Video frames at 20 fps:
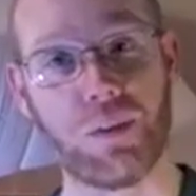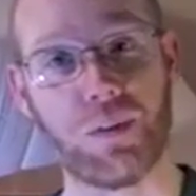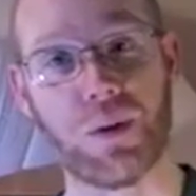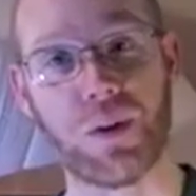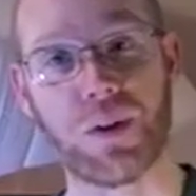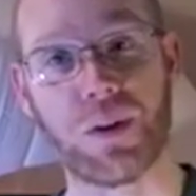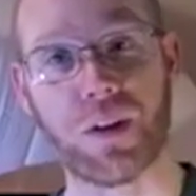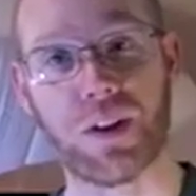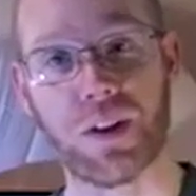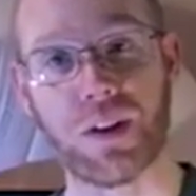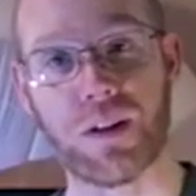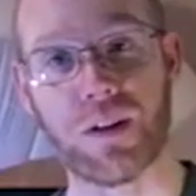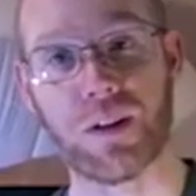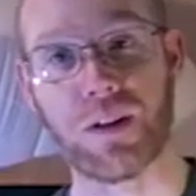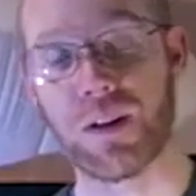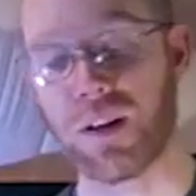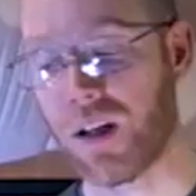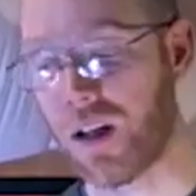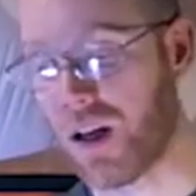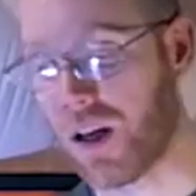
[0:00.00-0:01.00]
was a little
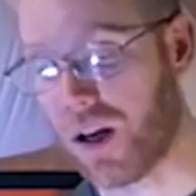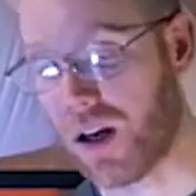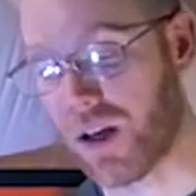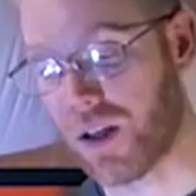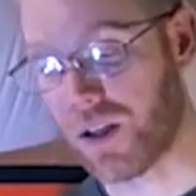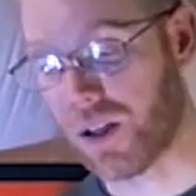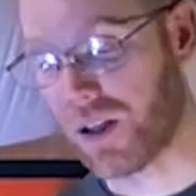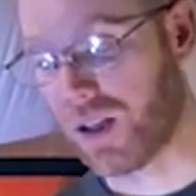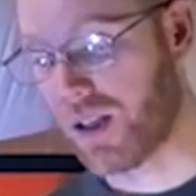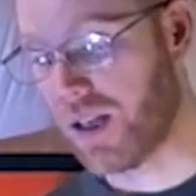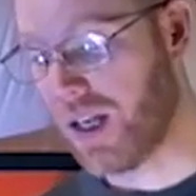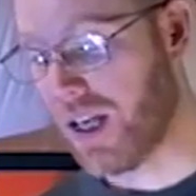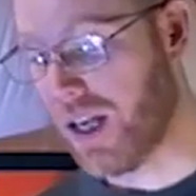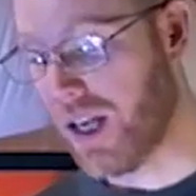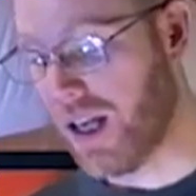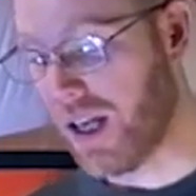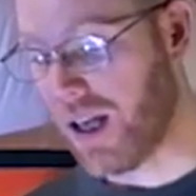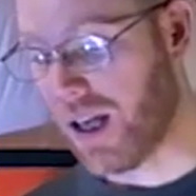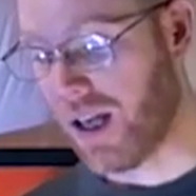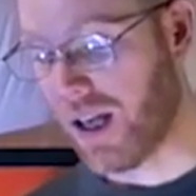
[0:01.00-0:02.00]
harder.
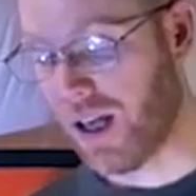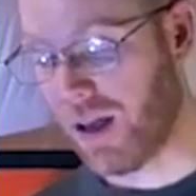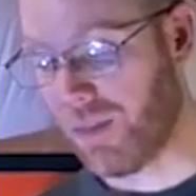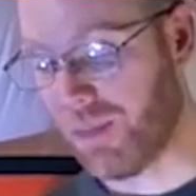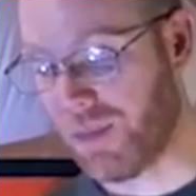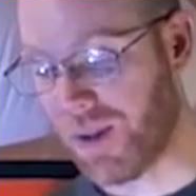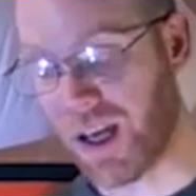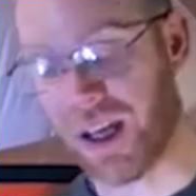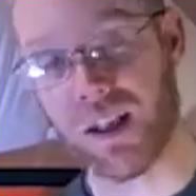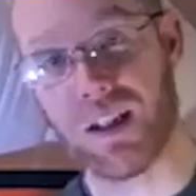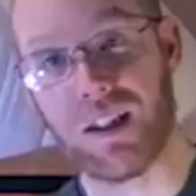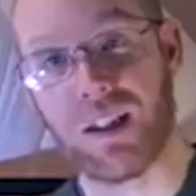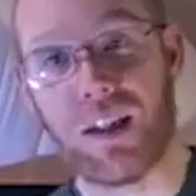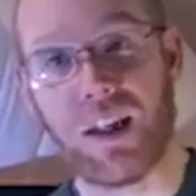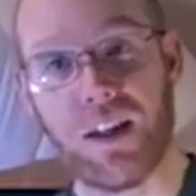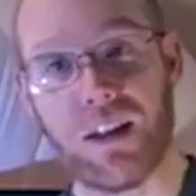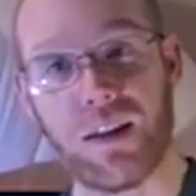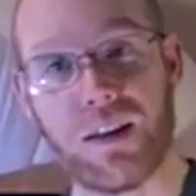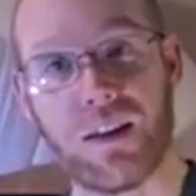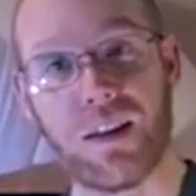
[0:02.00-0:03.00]
Um, that
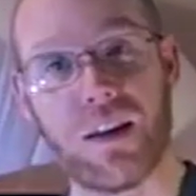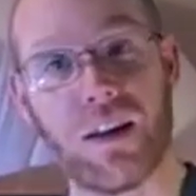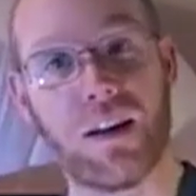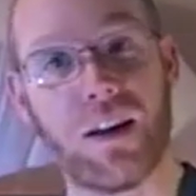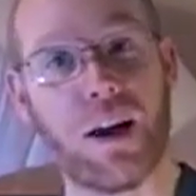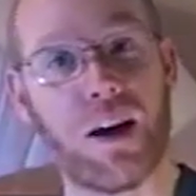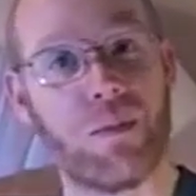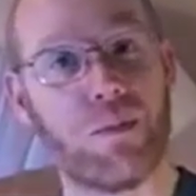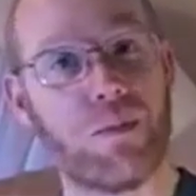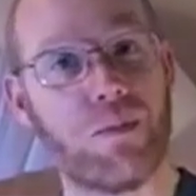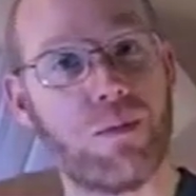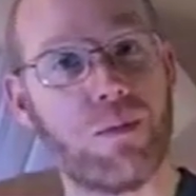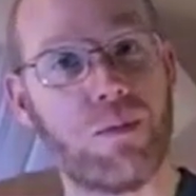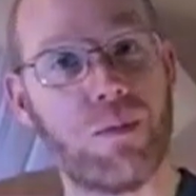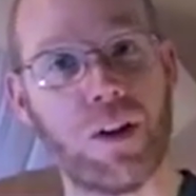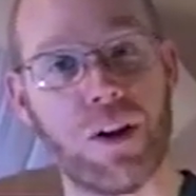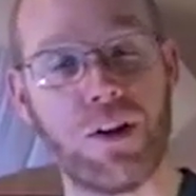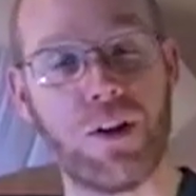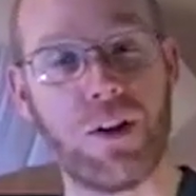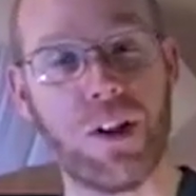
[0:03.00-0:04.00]
indicates that I'm
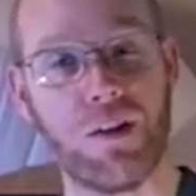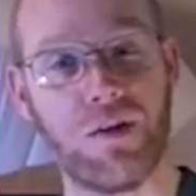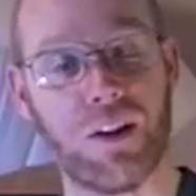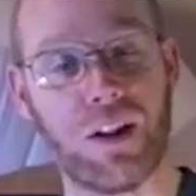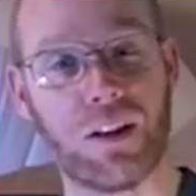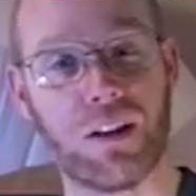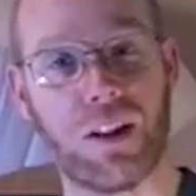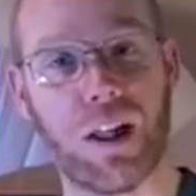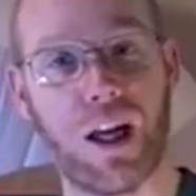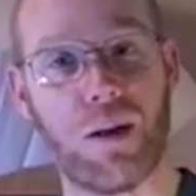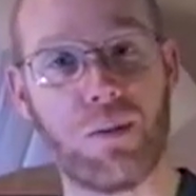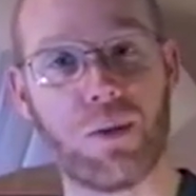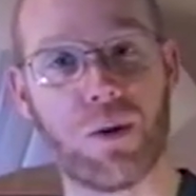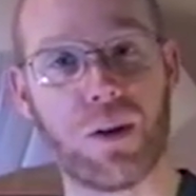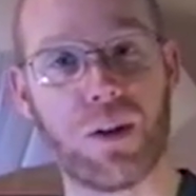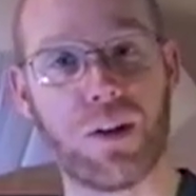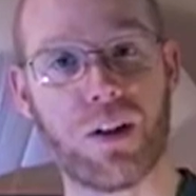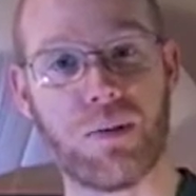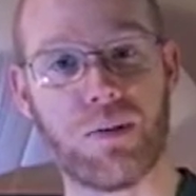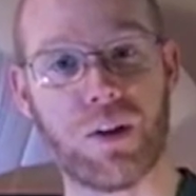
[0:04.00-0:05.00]
achieving a lot more
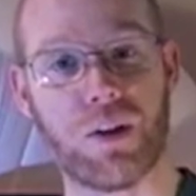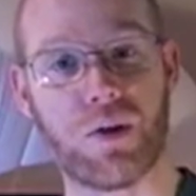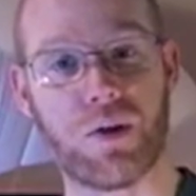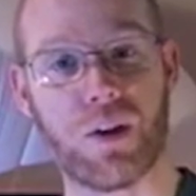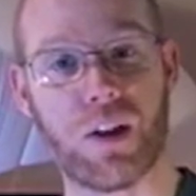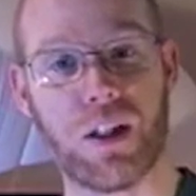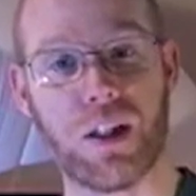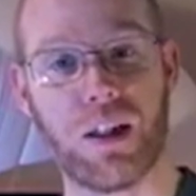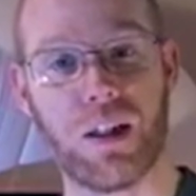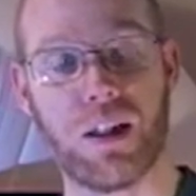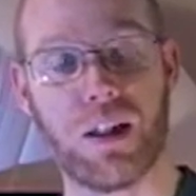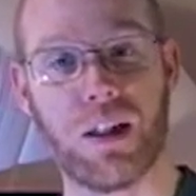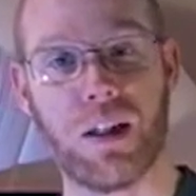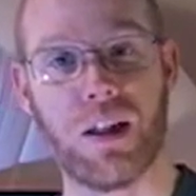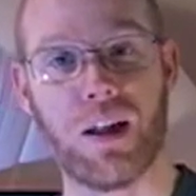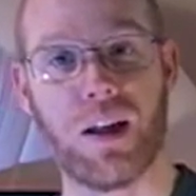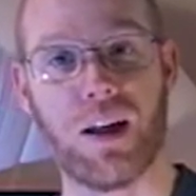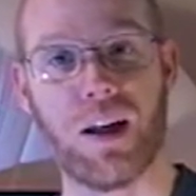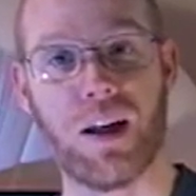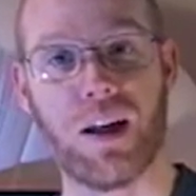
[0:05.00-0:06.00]
symmetry
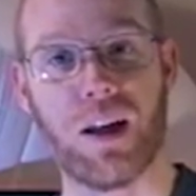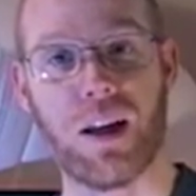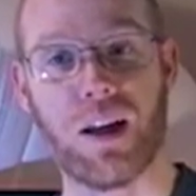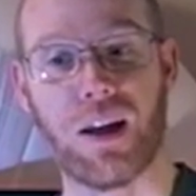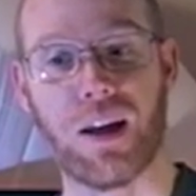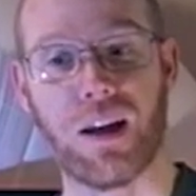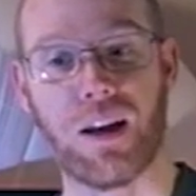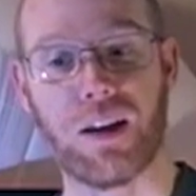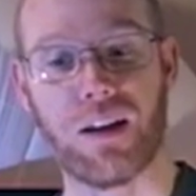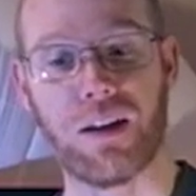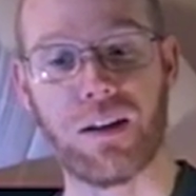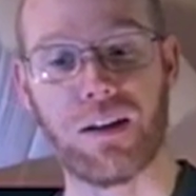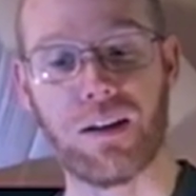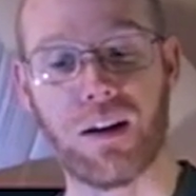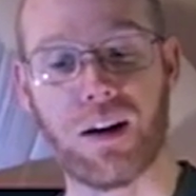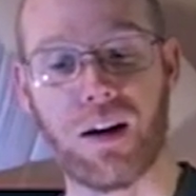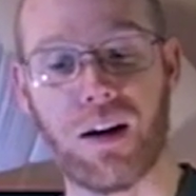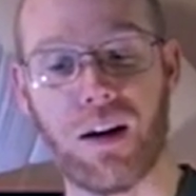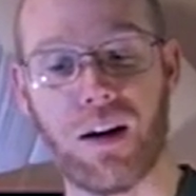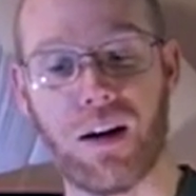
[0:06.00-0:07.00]
and
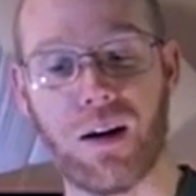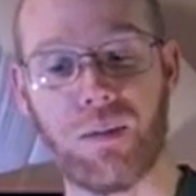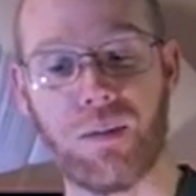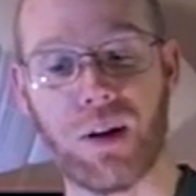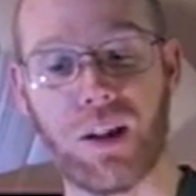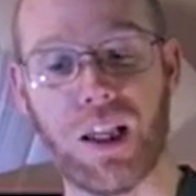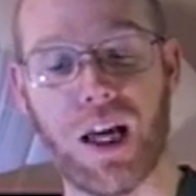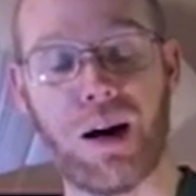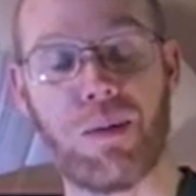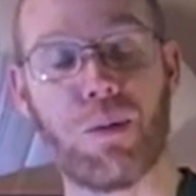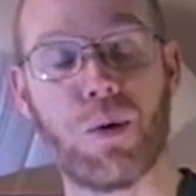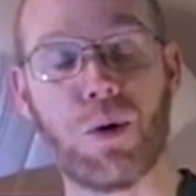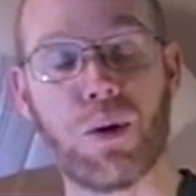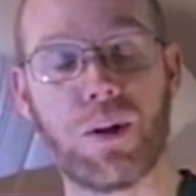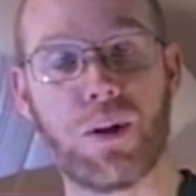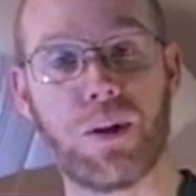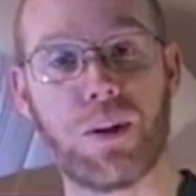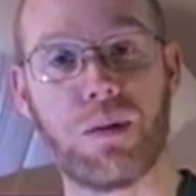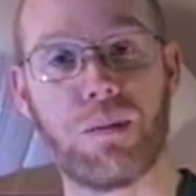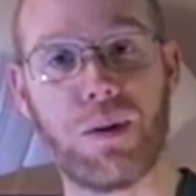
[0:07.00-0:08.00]
um, a lot more
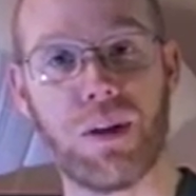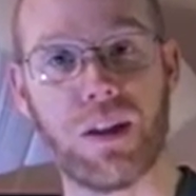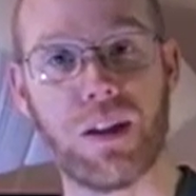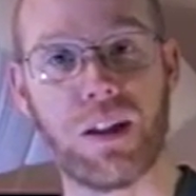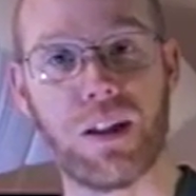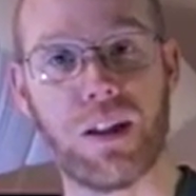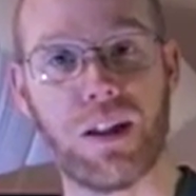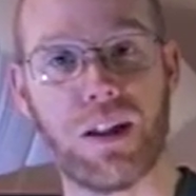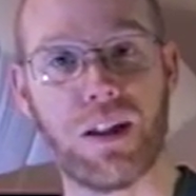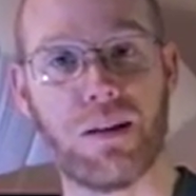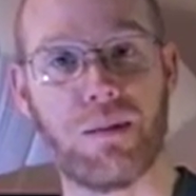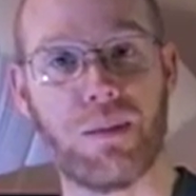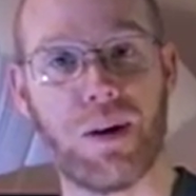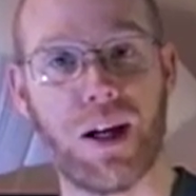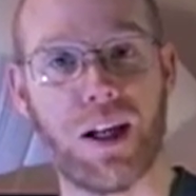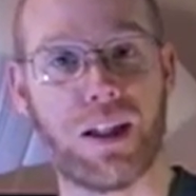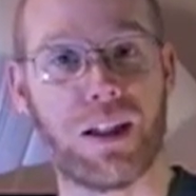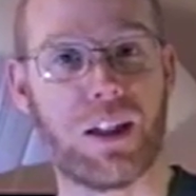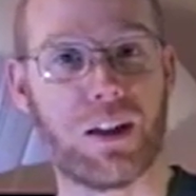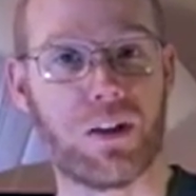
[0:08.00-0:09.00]
stability in my
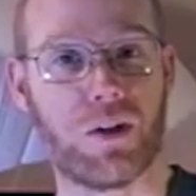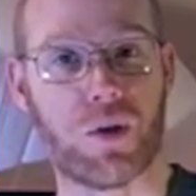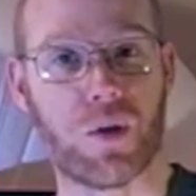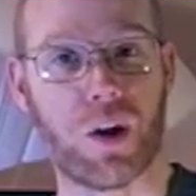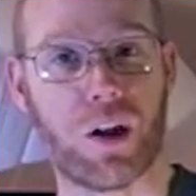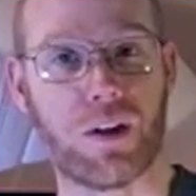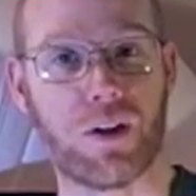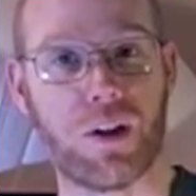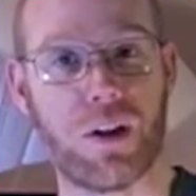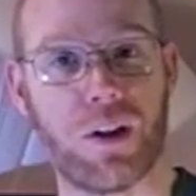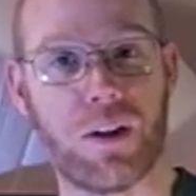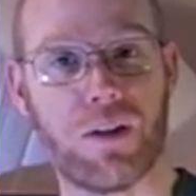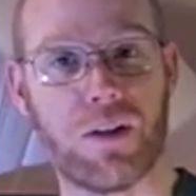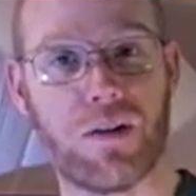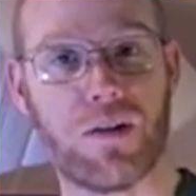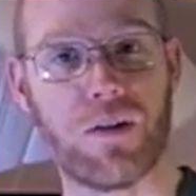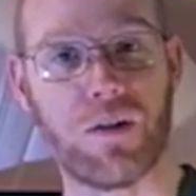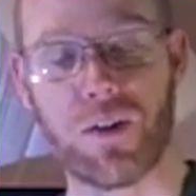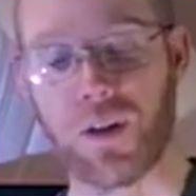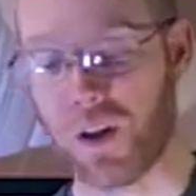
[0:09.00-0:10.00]
construction.
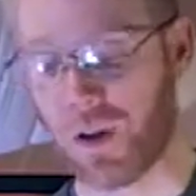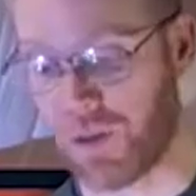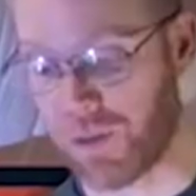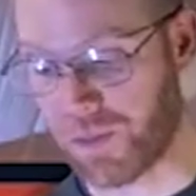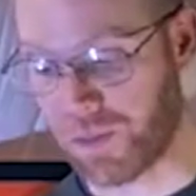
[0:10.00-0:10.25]
So